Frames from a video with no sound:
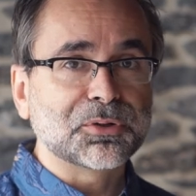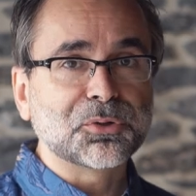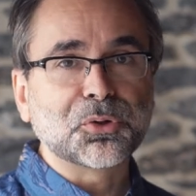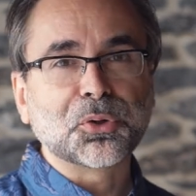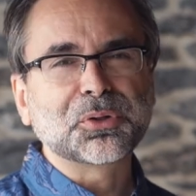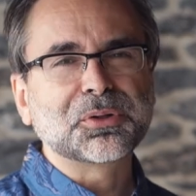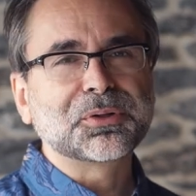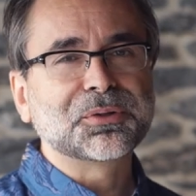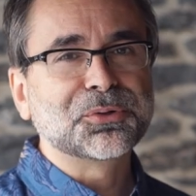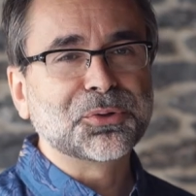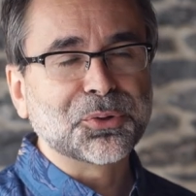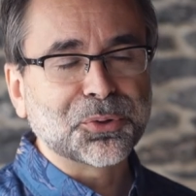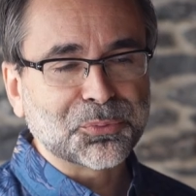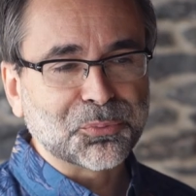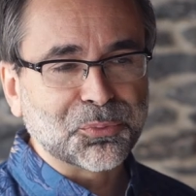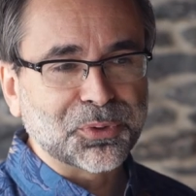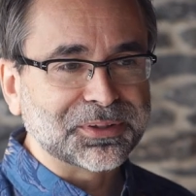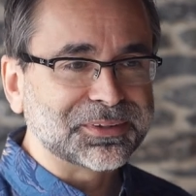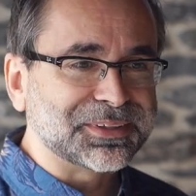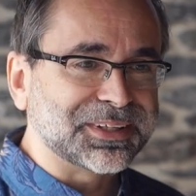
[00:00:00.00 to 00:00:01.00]
not
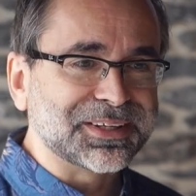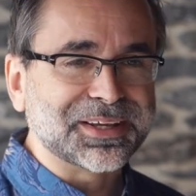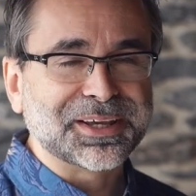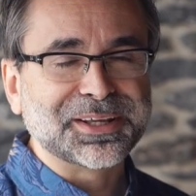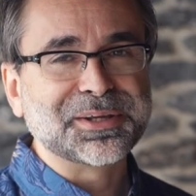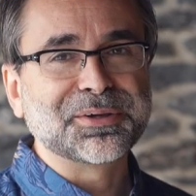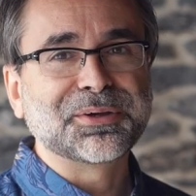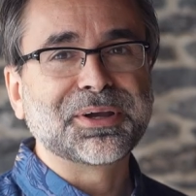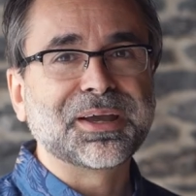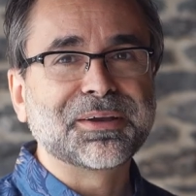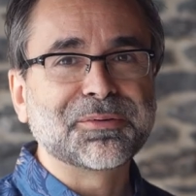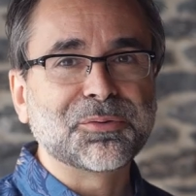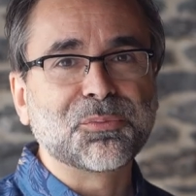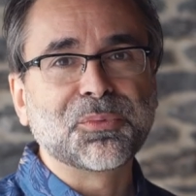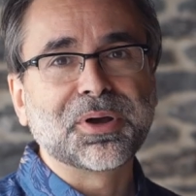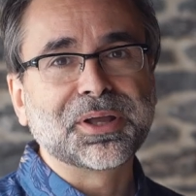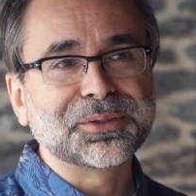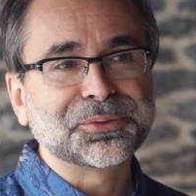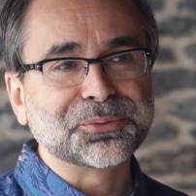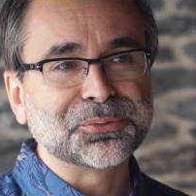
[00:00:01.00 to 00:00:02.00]
wanting anyone
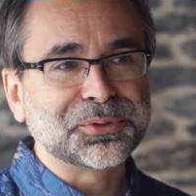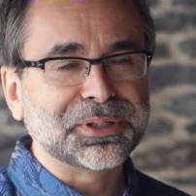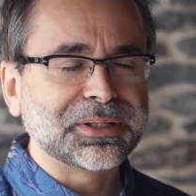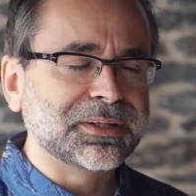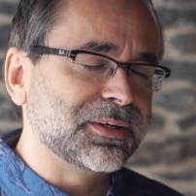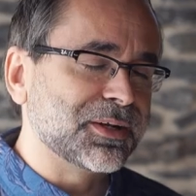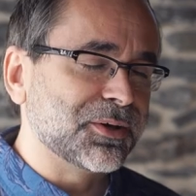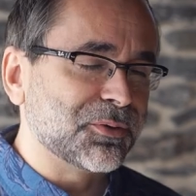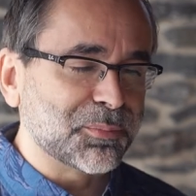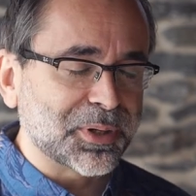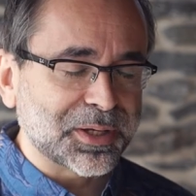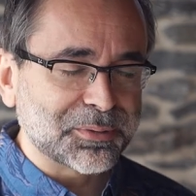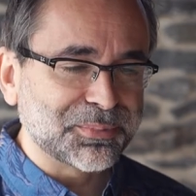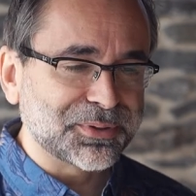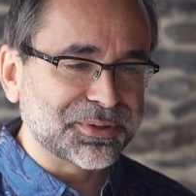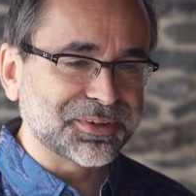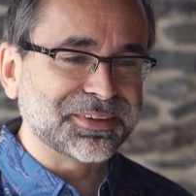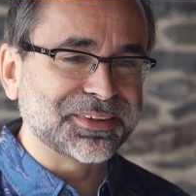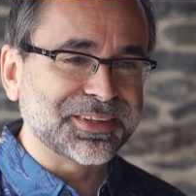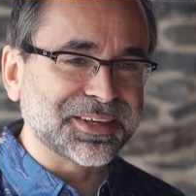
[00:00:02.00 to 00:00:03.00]
to really know my
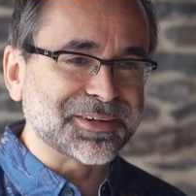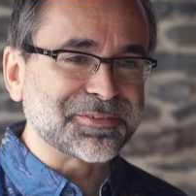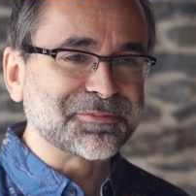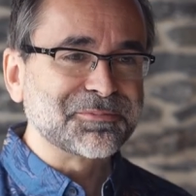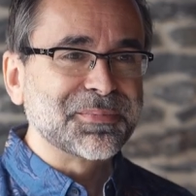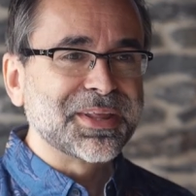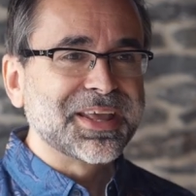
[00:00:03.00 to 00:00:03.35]
birth year.